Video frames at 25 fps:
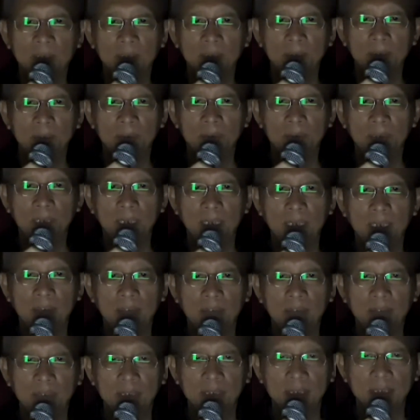to
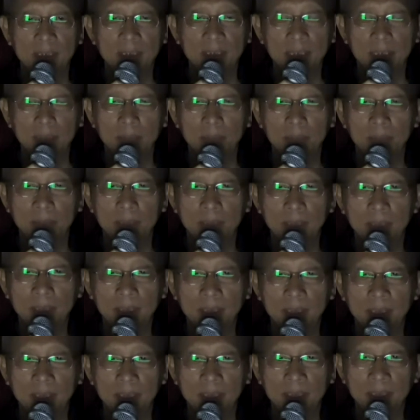have this
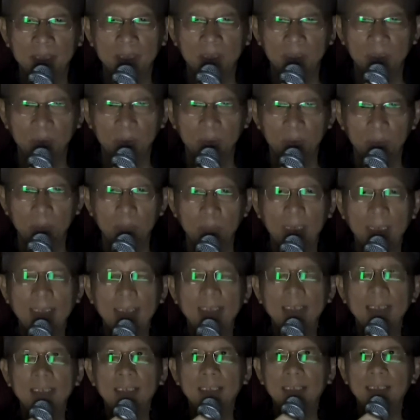ability to
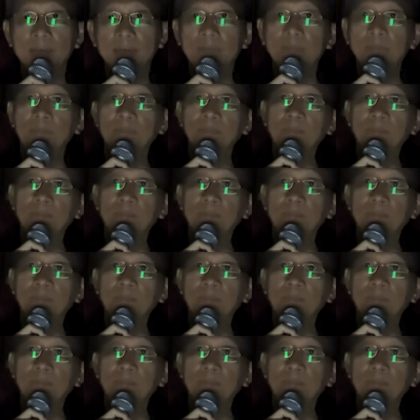meditate.